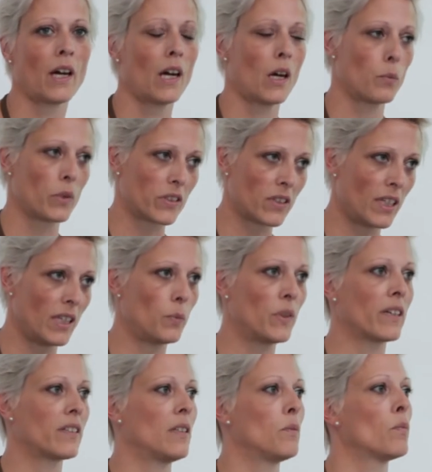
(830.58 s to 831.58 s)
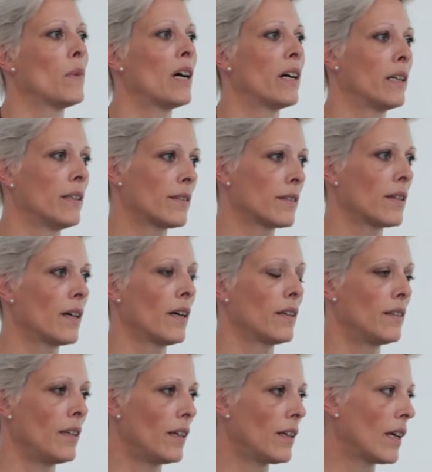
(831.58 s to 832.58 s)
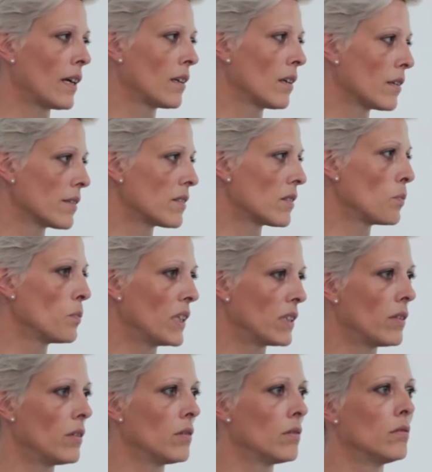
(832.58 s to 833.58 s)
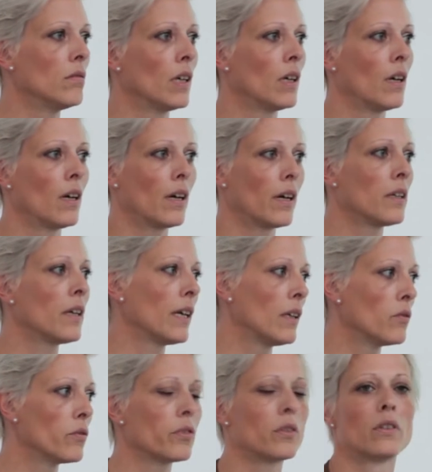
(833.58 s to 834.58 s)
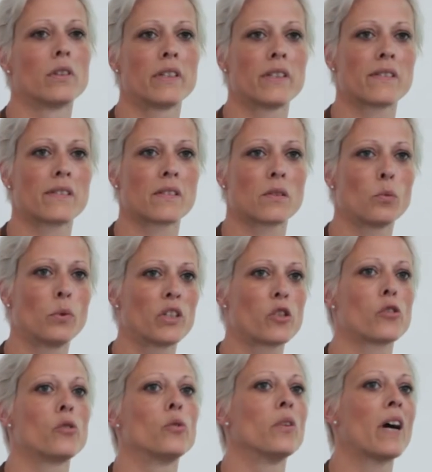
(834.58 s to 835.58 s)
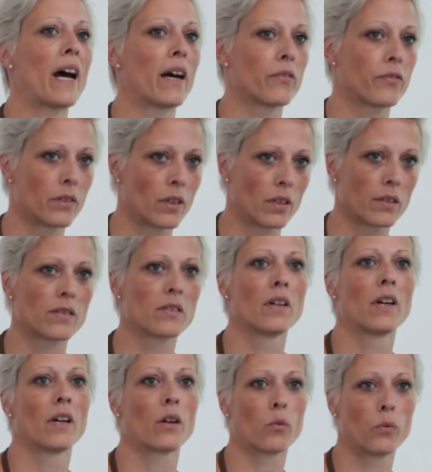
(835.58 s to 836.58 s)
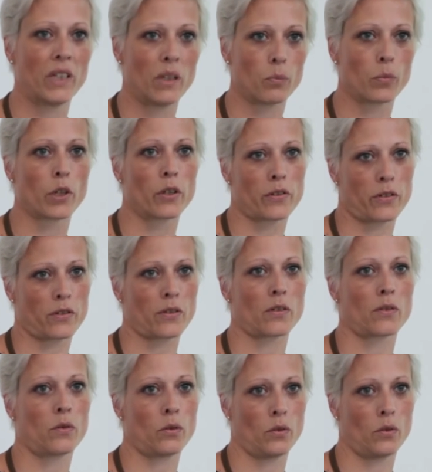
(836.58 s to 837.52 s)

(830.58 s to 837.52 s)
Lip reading: but keep that in mind. They cannot submit you an invoice which you have not reimbursed to